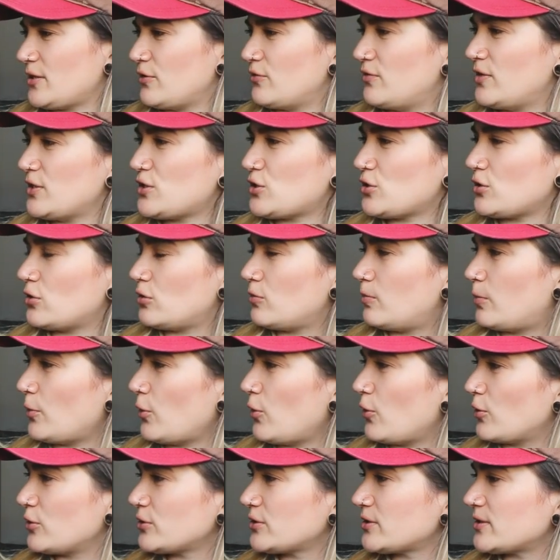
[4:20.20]
the original
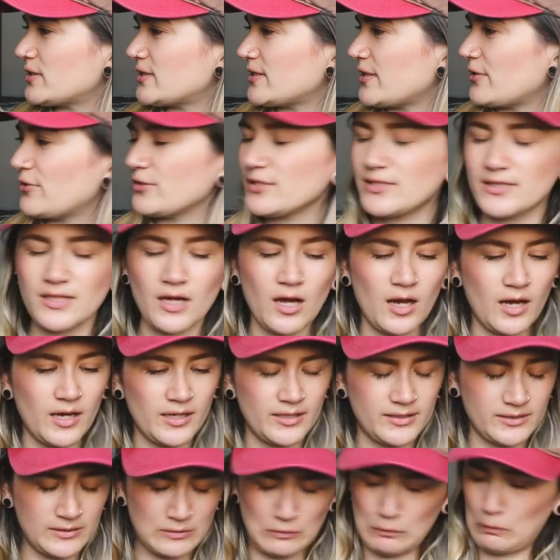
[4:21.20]
box because they're a
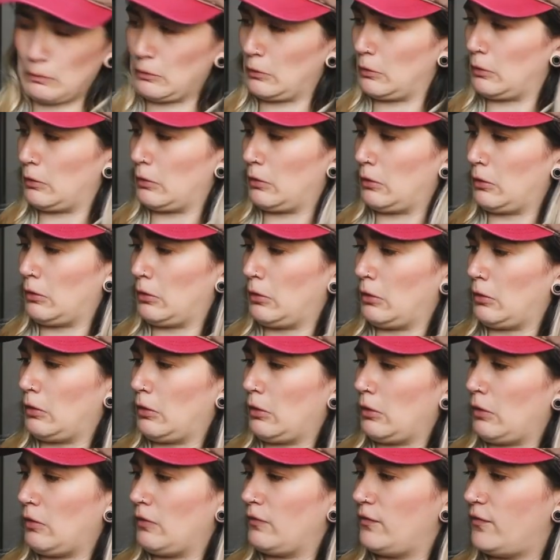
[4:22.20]
size
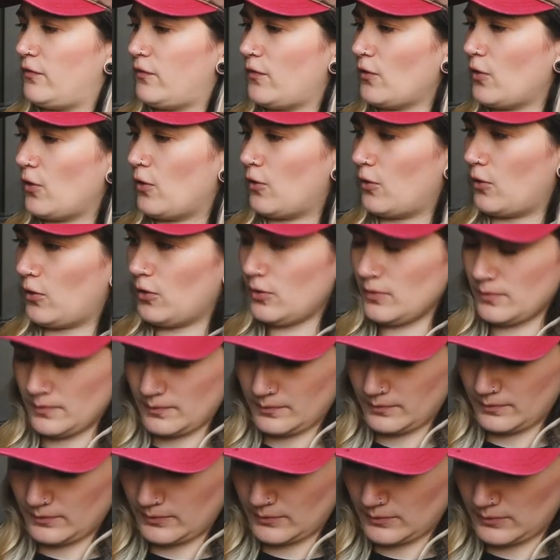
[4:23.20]
4.
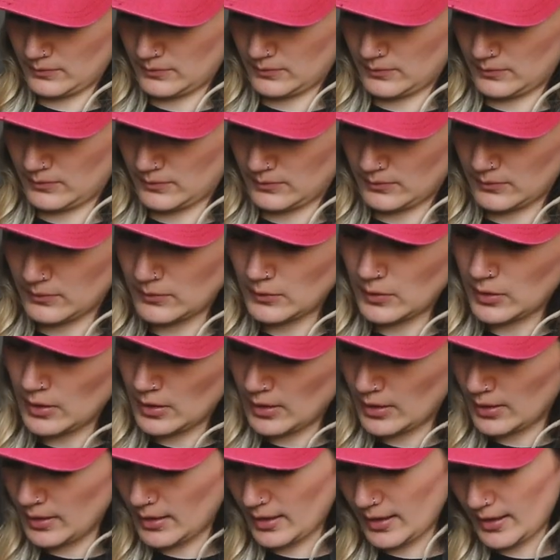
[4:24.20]

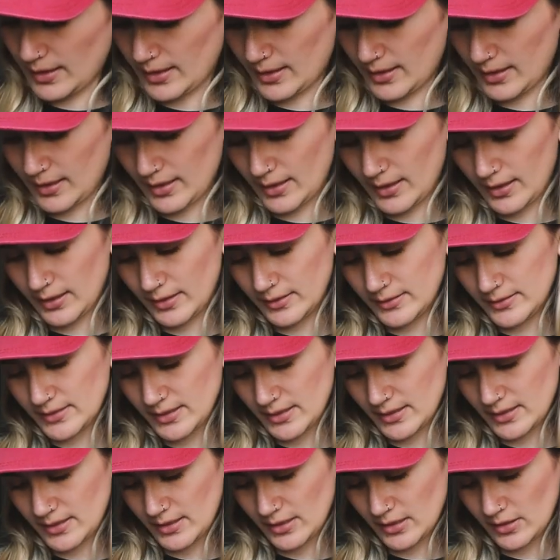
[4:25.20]
And
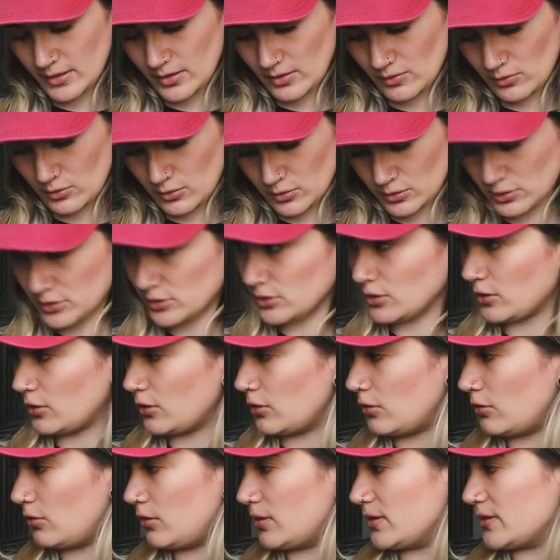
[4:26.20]
in here they're
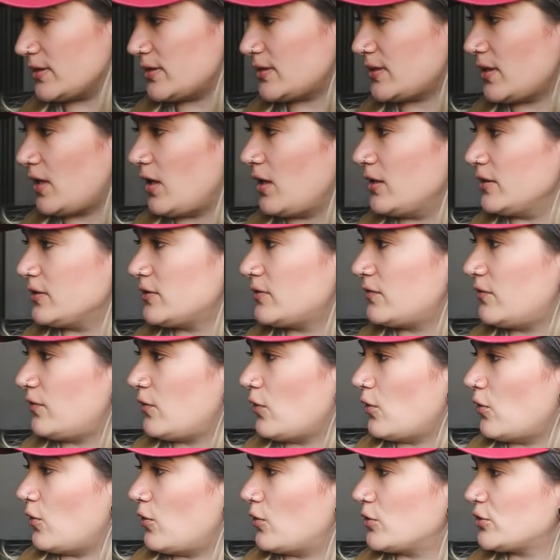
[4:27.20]
also a size
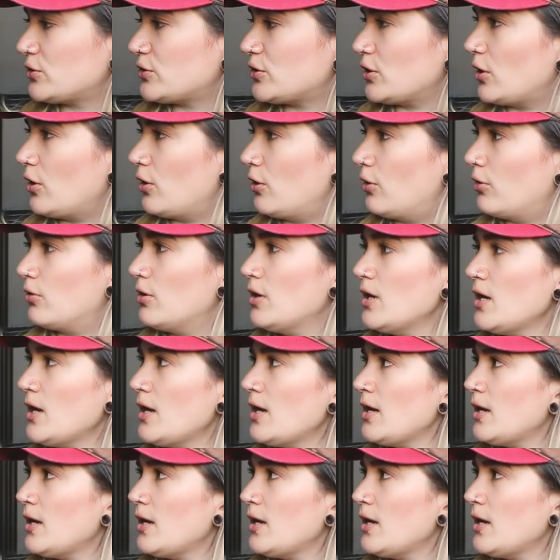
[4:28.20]
4. So